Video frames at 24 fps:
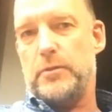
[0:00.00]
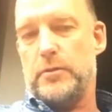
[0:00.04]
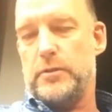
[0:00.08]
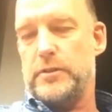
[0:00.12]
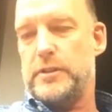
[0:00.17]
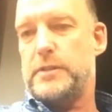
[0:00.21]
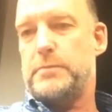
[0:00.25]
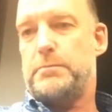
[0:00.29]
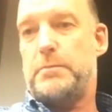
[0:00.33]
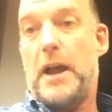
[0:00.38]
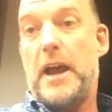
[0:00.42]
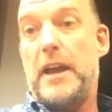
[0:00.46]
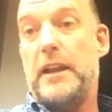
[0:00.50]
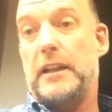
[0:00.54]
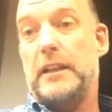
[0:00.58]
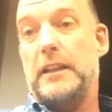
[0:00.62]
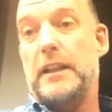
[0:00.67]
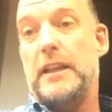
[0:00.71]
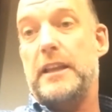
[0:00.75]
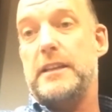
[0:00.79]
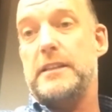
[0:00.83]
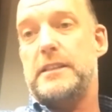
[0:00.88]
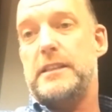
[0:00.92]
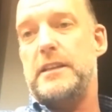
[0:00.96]
or
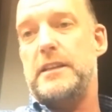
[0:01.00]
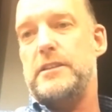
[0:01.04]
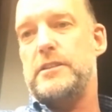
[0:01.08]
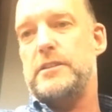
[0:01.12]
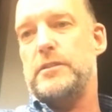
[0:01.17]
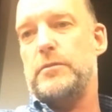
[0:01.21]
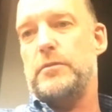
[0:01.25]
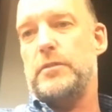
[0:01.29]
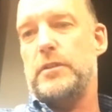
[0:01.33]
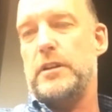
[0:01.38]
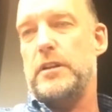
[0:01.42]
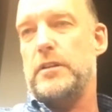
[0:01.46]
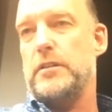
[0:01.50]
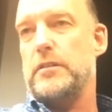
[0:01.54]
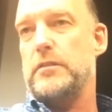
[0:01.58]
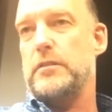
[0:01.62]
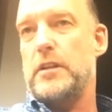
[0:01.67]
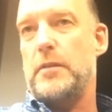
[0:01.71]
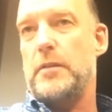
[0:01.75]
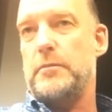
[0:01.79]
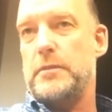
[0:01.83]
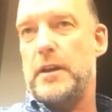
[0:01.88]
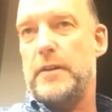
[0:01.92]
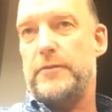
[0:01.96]
spinal anesthesia where you're
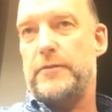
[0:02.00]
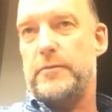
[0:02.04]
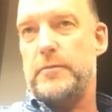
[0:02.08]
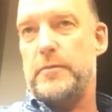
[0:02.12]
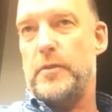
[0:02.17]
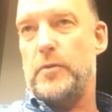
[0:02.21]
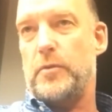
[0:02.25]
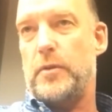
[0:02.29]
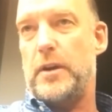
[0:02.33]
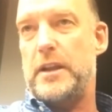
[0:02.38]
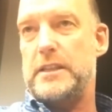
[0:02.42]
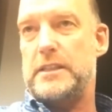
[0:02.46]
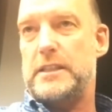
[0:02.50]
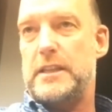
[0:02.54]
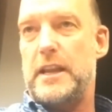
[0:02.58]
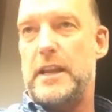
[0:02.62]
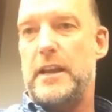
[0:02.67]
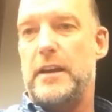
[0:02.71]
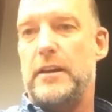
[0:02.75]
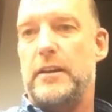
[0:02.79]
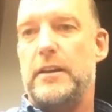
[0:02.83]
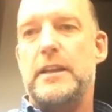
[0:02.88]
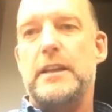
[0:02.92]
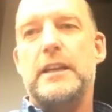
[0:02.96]
numbed up from the waist
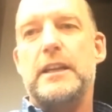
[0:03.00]
down.